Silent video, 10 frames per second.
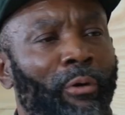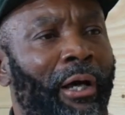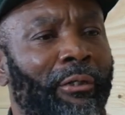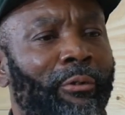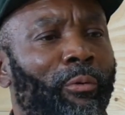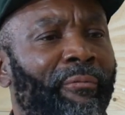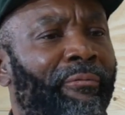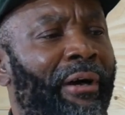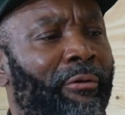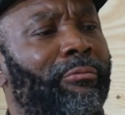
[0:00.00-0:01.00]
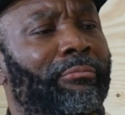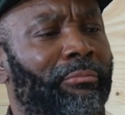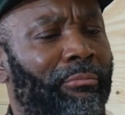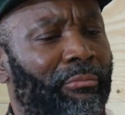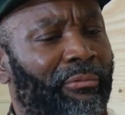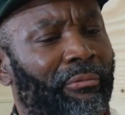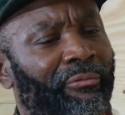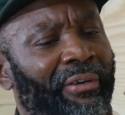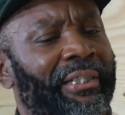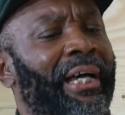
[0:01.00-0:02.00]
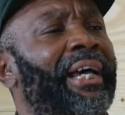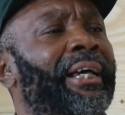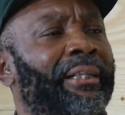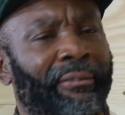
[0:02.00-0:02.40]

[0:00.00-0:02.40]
will ask, warum? Was hat